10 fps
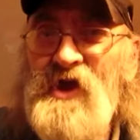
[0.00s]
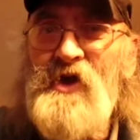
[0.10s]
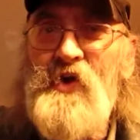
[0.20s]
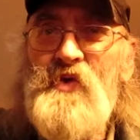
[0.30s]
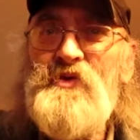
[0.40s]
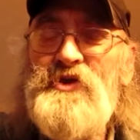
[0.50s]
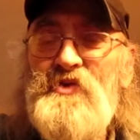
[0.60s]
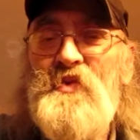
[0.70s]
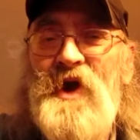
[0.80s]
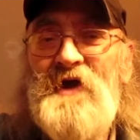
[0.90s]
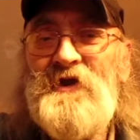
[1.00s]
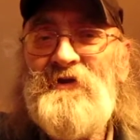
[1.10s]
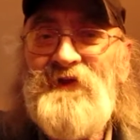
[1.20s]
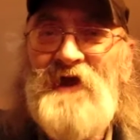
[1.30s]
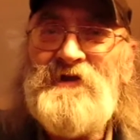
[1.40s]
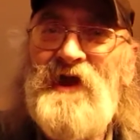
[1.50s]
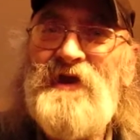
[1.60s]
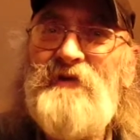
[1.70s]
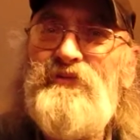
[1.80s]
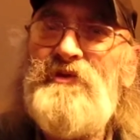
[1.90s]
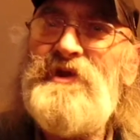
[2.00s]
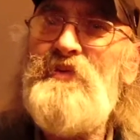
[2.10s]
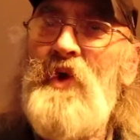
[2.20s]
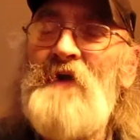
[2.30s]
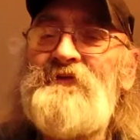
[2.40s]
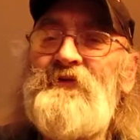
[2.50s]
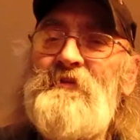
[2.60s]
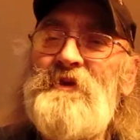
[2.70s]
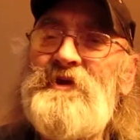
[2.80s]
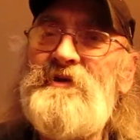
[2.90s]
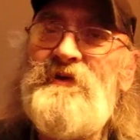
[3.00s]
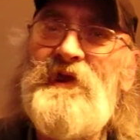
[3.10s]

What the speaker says: Who do you want here? That guy that really wants to be here?